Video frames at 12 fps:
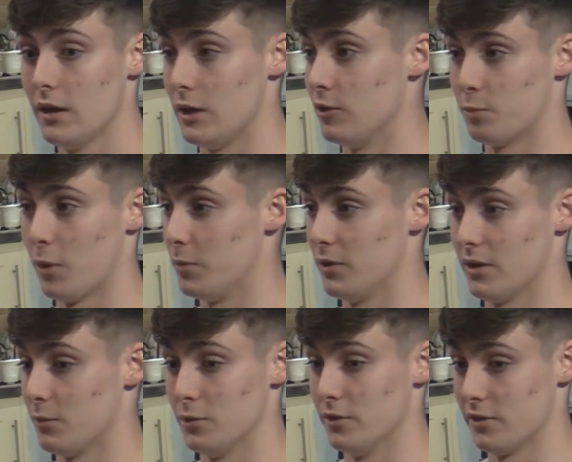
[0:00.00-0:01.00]
he's probably
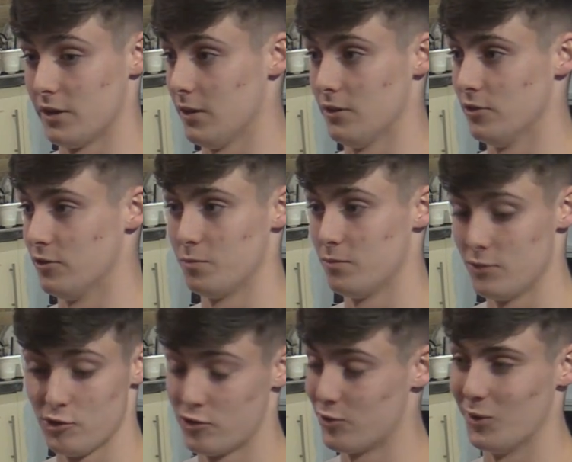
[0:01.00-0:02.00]
like, will this kid just
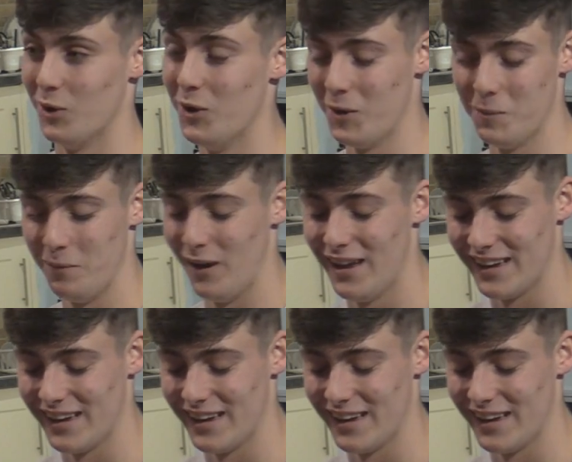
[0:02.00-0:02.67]
shut up?